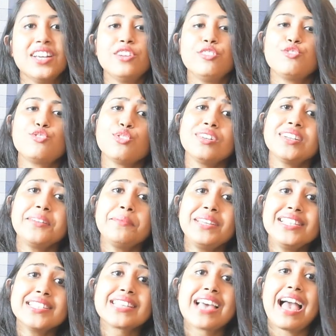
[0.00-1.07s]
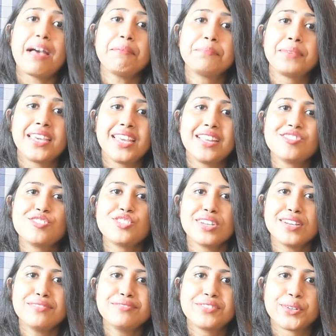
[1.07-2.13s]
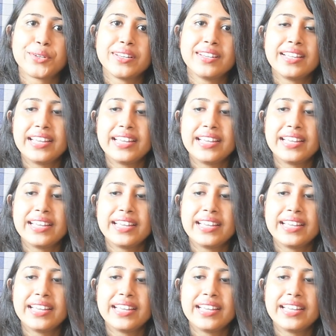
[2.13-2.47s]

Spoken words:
Jocund means happy, cheerful.